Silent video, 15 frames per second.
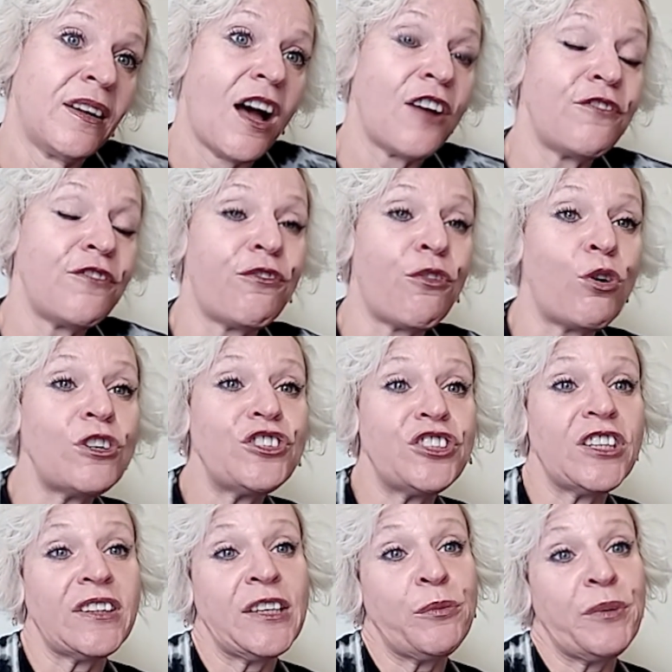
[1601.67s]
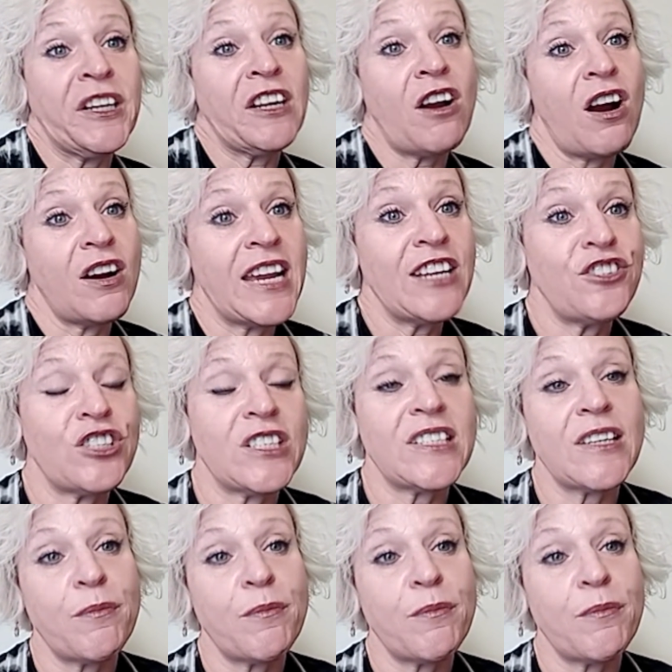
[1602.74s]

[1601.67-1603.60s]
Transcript: Unfortunately, reincarnation is